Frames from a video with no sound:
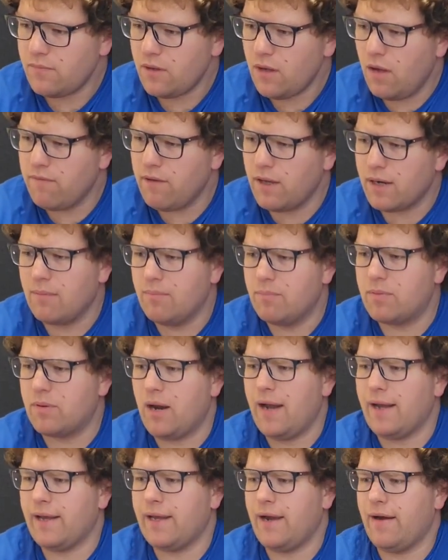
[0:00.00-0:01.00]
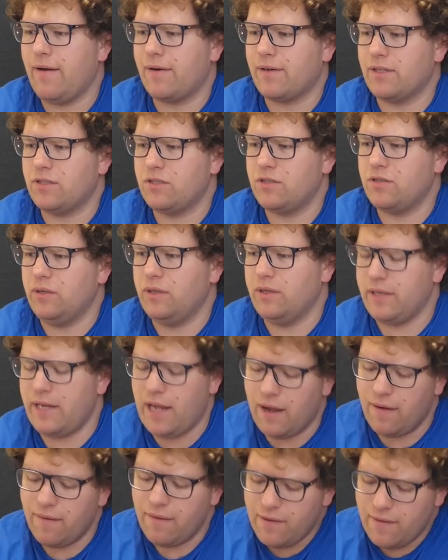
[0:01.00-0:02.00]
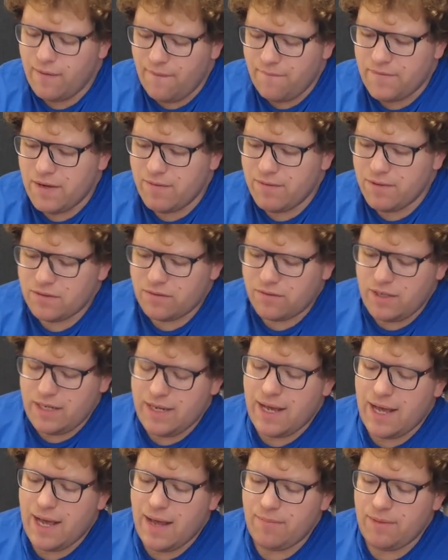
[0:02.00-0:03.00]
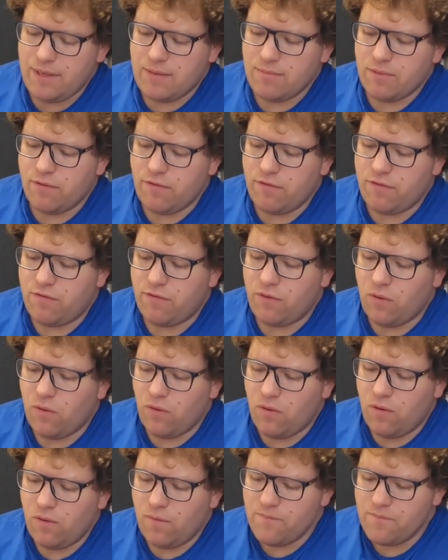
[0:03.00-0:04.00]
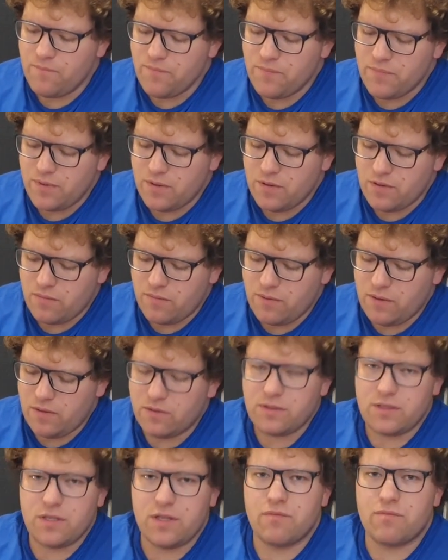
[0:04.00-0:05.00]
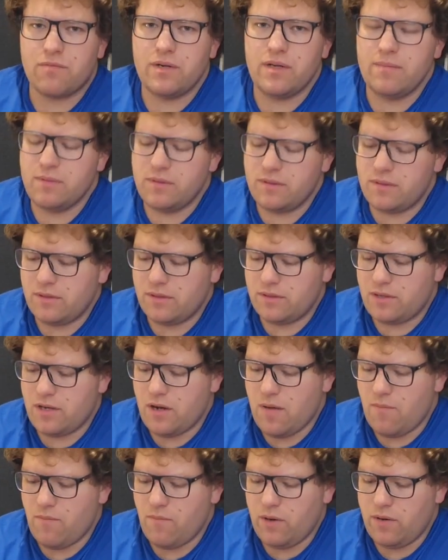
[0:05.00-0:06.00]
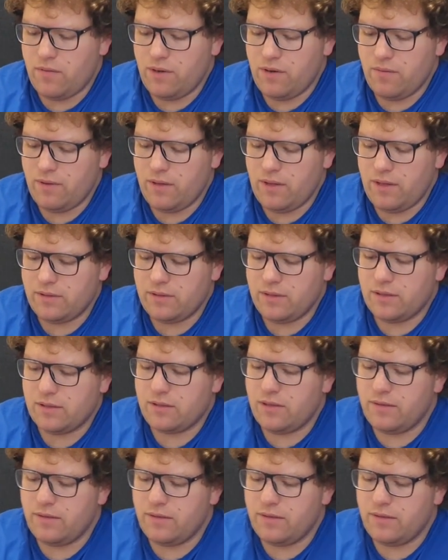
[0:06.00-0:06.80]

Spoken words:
of like a bright character to it. Now, that was already happening before we got to the ribs, so I'm wondering whether it's just